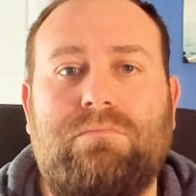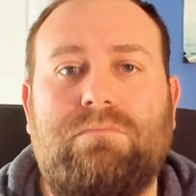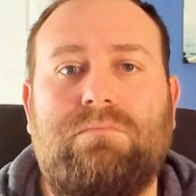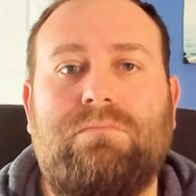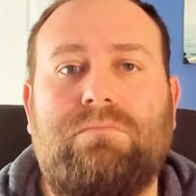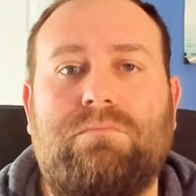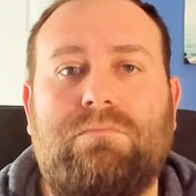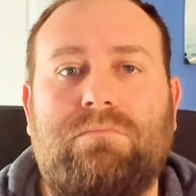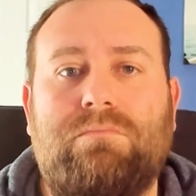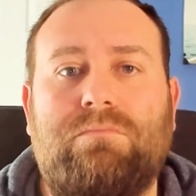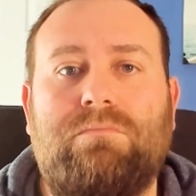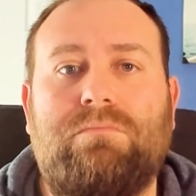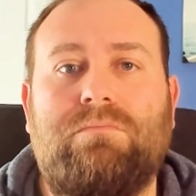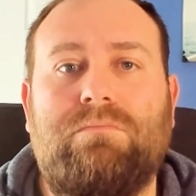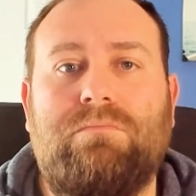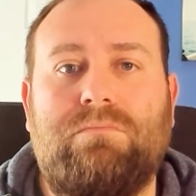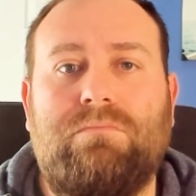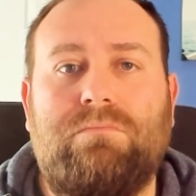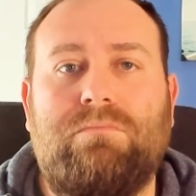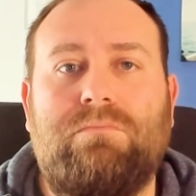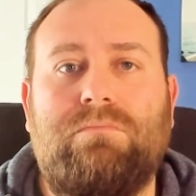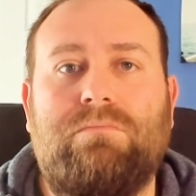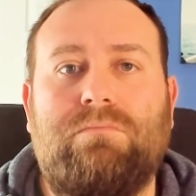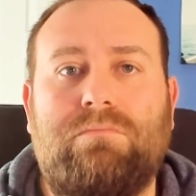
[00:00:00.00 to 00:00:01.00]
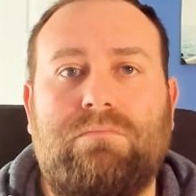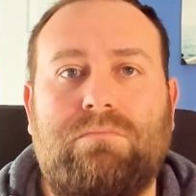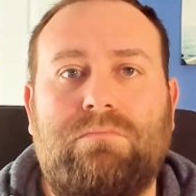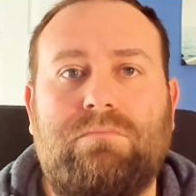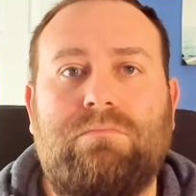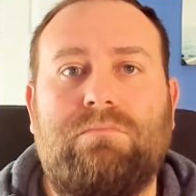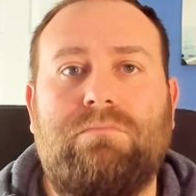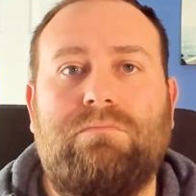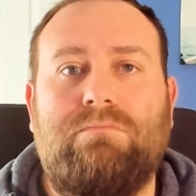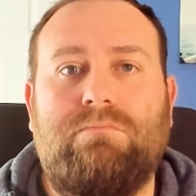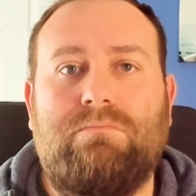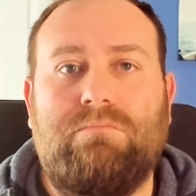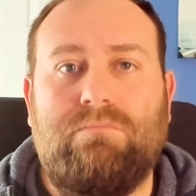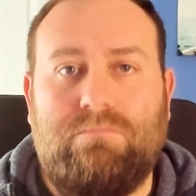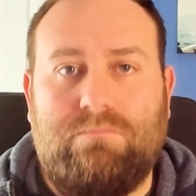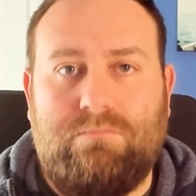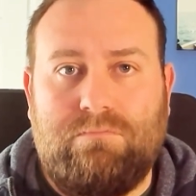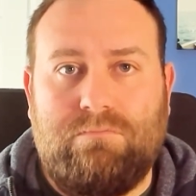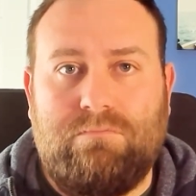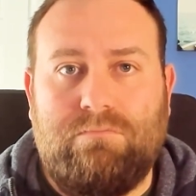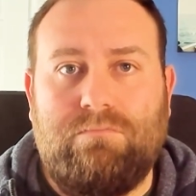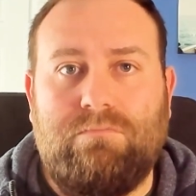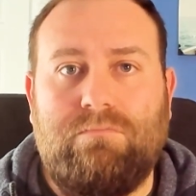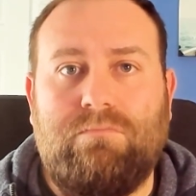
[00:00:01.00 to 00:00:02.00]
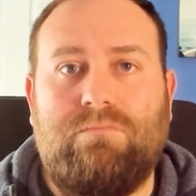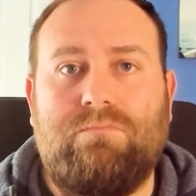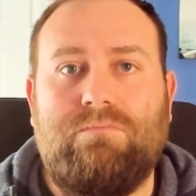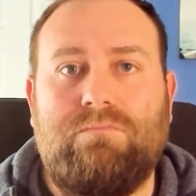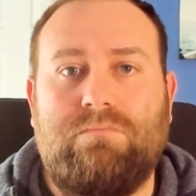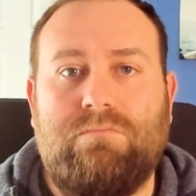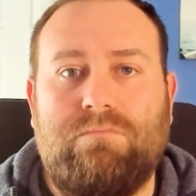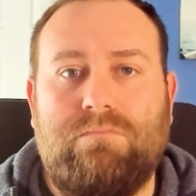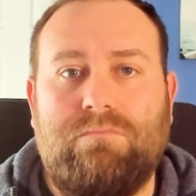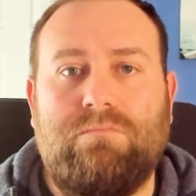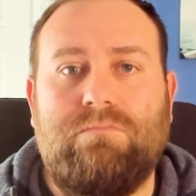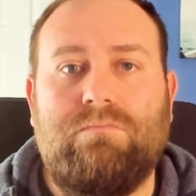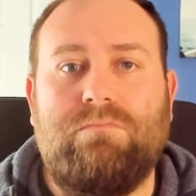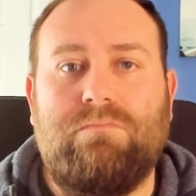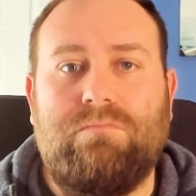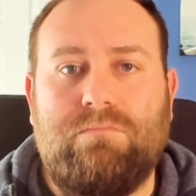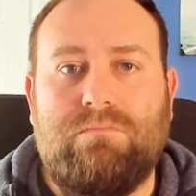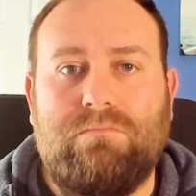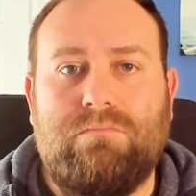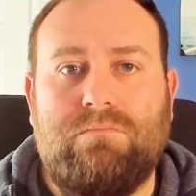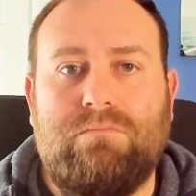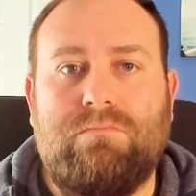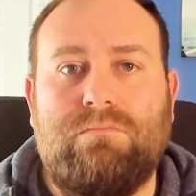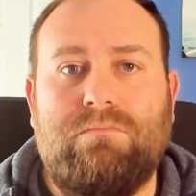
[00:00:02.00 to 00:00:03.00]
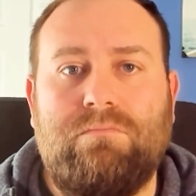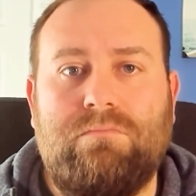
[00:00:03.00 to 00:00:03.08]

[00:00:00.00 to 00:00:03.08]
(not speaking)